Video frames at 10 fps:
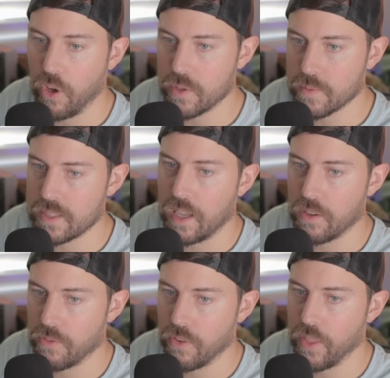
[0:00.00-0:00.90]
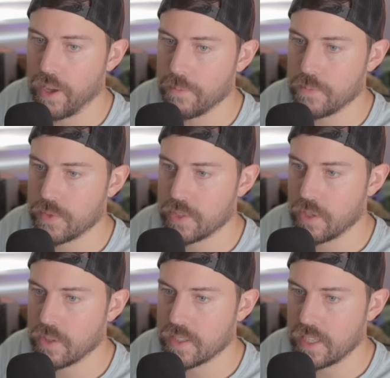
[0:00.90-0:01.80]
volume seller for them.
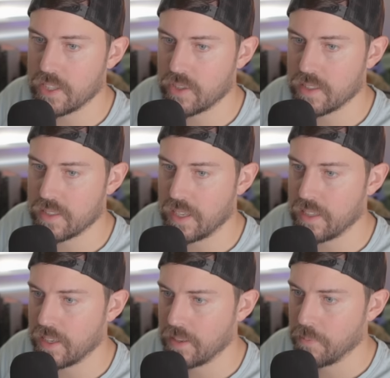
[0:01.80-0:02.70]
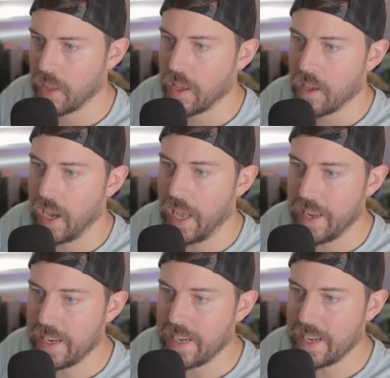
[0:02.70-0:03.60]
So the Sentra is selling
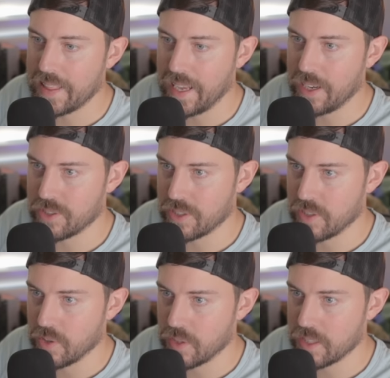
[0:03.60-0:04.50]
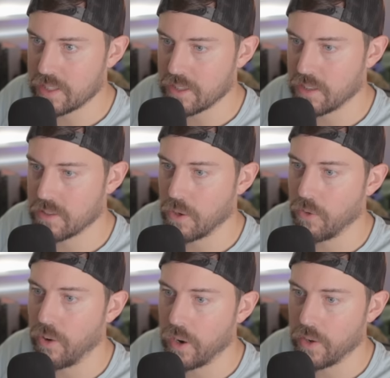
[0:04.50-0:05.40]
89,000 units so
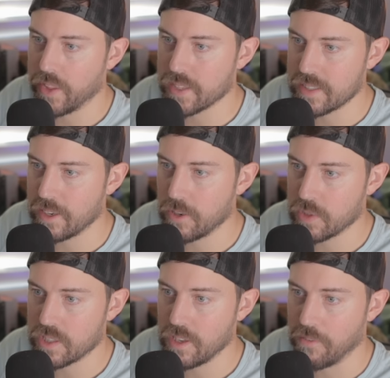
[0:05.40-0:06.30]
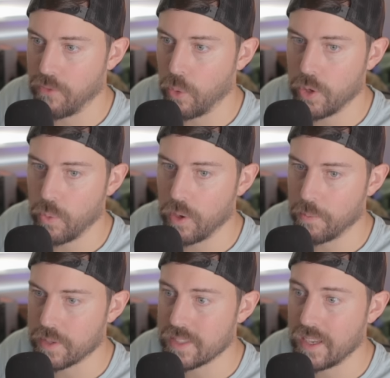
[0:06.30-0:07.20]
far this year, which is up 41%.
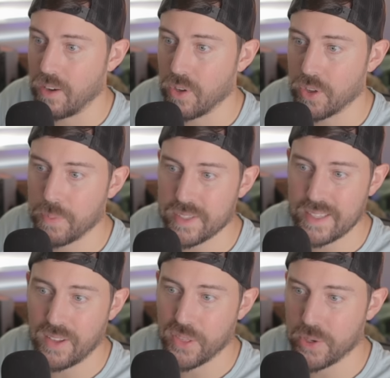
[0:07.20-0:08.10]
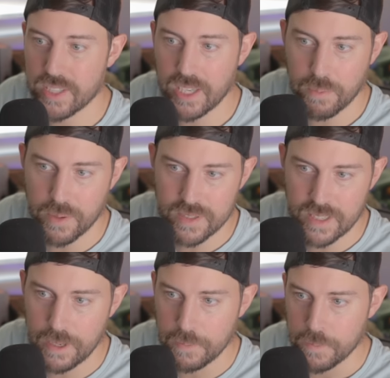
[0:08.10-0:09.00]
Altima is down
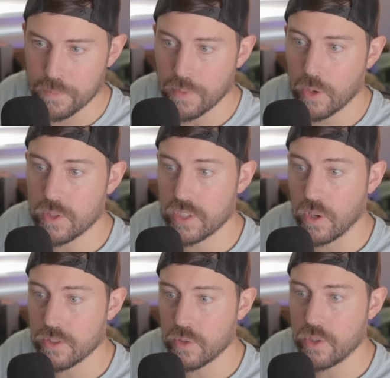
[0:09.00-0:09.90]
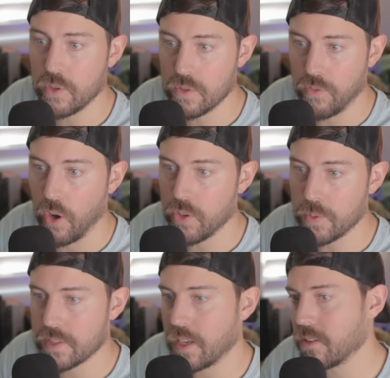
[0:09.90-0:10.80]
13%, which is also a huge
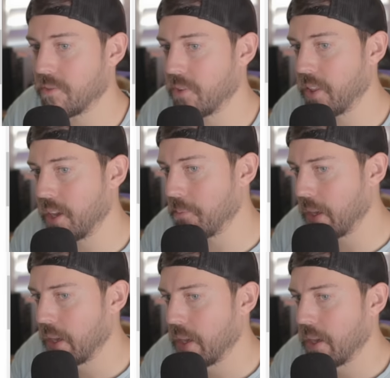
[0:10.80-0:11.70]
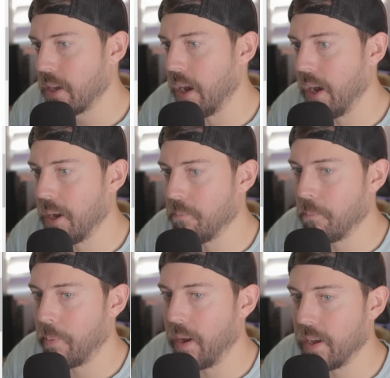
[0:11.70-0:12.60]
volume seller for them.
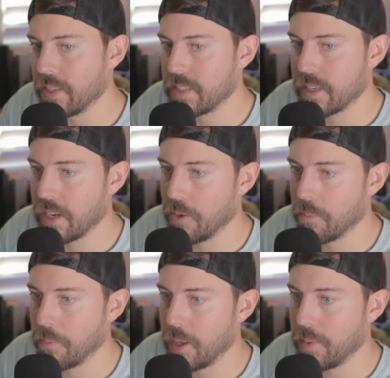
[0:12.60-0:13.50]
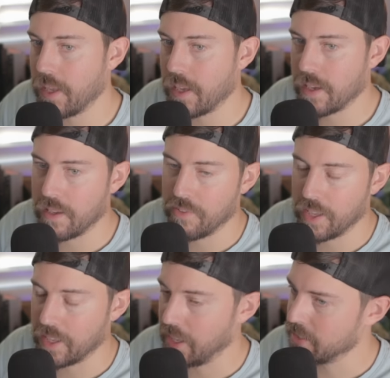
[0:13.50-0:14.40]
But, you know, maybe if
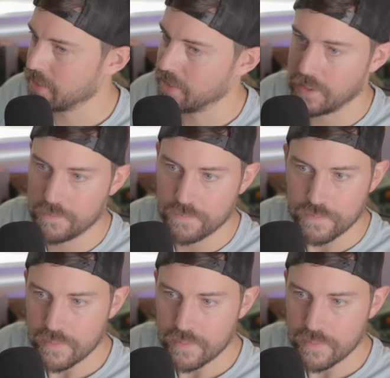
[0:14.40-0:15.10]
they cancel it,